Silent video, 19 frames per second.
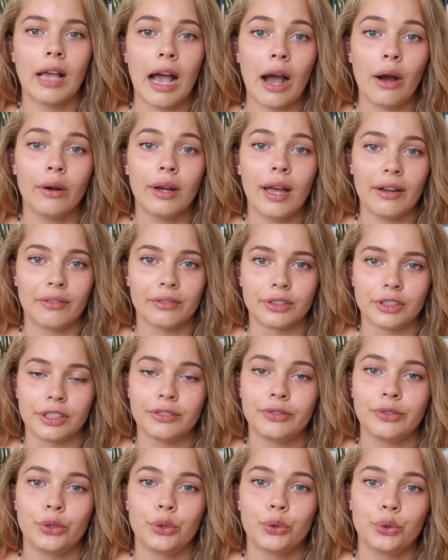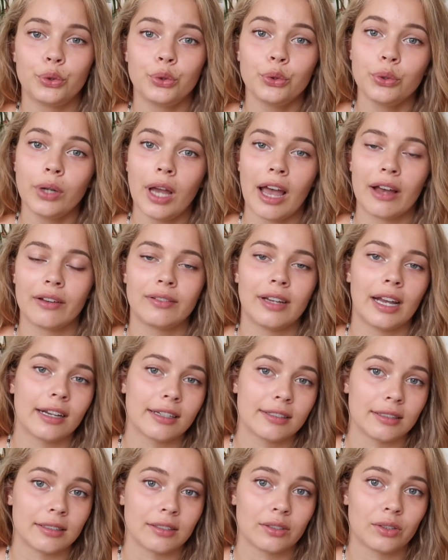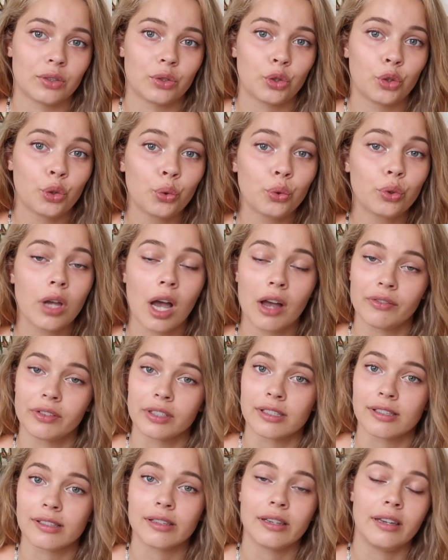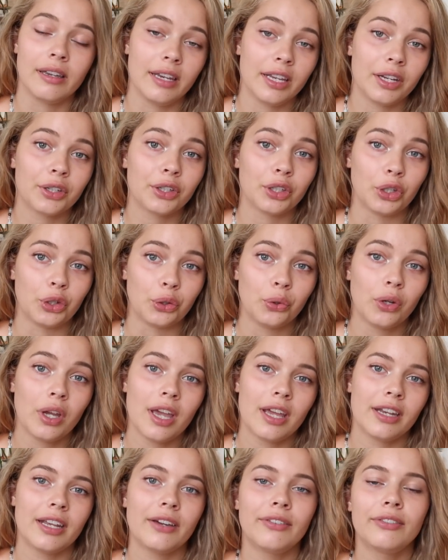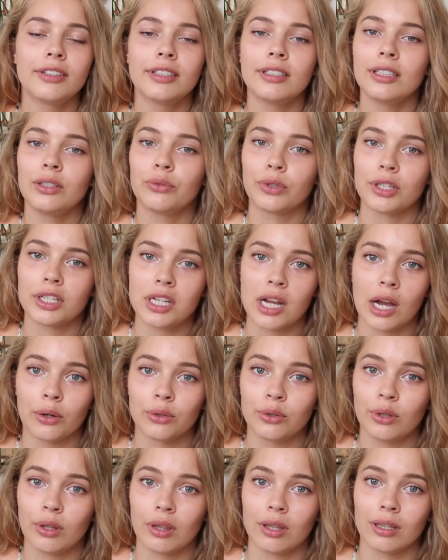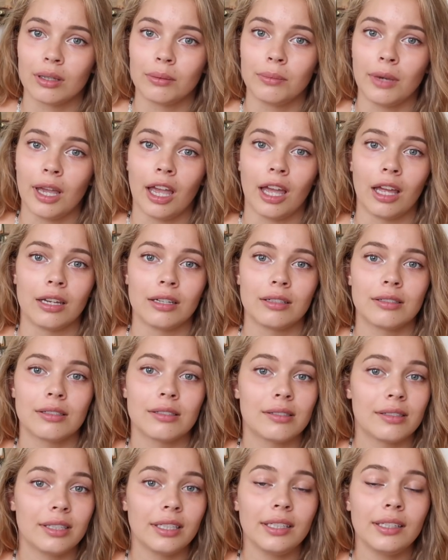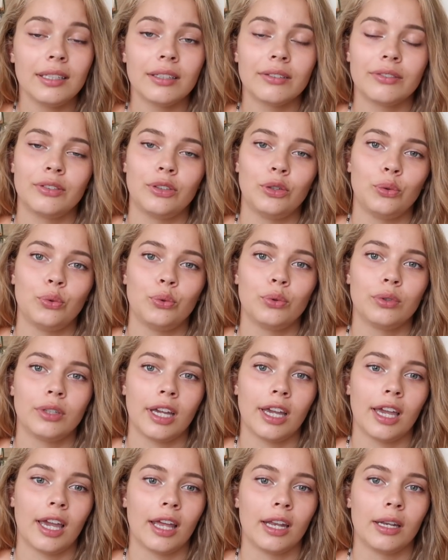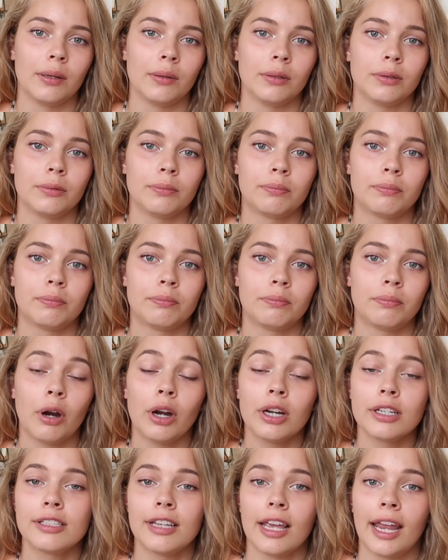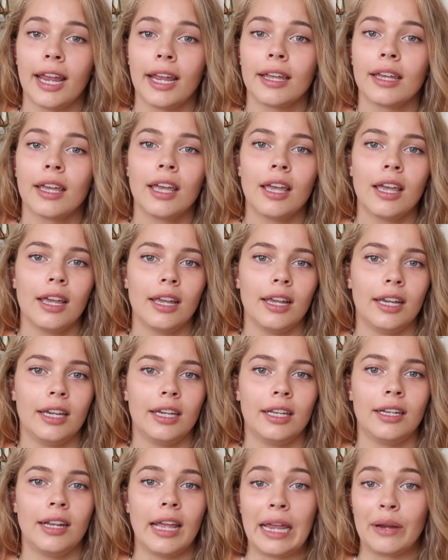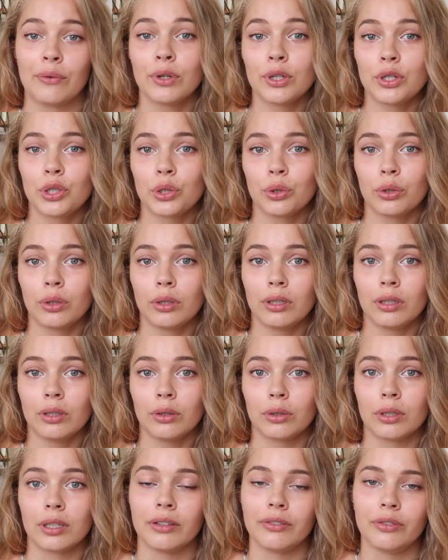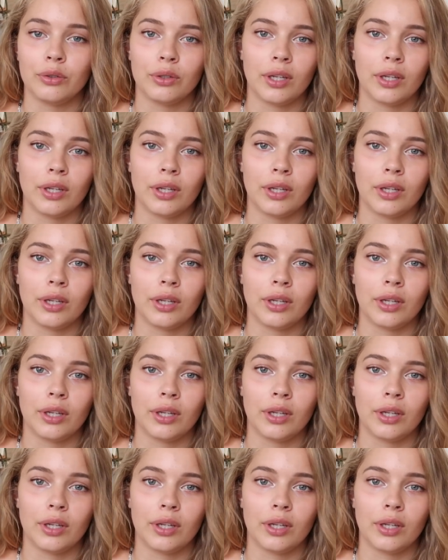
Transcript: However, if you do have access to covens near you, definitely reach out to them and see if you can partake in a ritual, or if